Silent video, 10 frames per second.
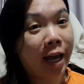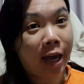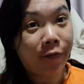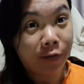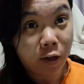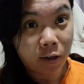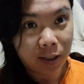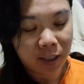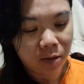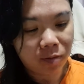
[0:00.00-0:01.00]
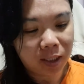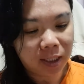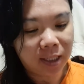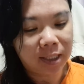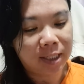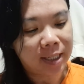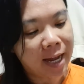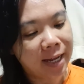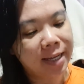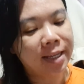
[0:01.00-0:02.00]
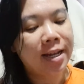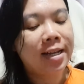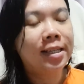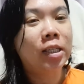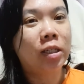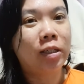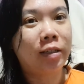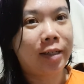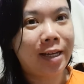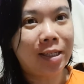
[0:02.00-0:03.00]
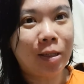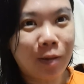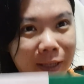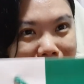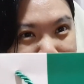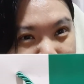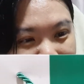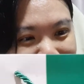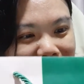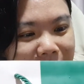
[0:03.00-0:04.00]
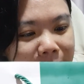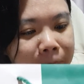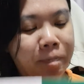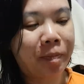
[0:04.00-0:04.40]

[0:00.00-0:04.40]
I have not seen what's inside. So let's do the unboxing.